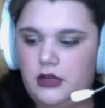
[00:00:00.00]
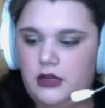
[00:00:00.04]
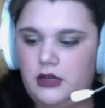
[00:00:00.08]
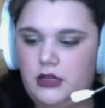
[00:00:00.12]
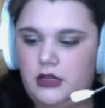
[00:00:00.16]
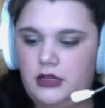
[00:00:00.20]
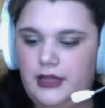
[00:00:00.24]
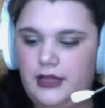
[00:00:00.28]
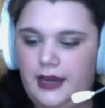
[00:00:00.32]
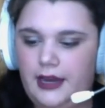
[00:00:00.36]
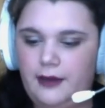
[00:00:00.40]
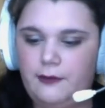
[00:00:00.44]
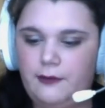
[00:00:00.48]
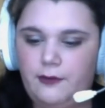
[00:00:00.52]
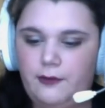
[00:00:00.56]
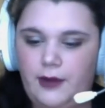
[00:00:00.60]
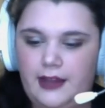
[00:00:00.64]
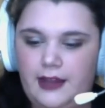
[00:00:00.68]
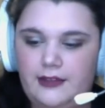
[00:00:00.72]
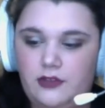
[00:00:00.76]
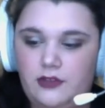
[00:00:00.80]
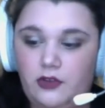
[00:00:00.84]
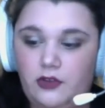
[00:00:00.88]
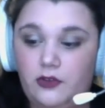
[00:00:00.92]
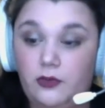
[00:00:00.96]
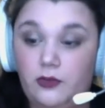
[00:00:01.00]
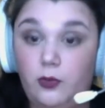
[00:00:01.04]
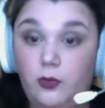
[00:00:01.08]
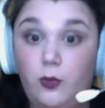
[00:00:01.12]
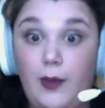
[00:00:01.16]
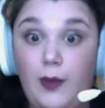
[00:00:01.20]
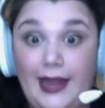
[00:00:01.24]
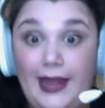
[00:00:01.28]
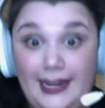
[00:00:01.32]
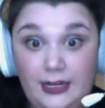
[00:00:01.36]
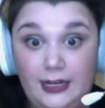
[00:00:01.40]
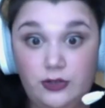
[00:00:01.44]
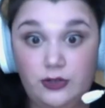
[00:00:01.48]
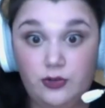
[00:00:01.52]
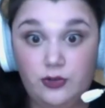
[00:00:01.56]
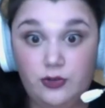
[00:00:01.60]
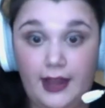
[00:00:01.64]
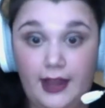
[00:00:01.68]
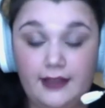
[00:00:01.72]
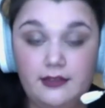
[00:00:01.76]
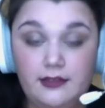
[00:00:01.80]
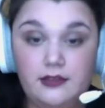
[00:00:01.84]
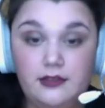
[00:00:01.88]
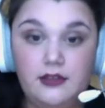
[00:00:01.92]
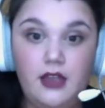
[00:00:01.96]
Claire Frazier's wedding
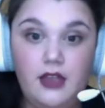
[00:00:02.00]
dress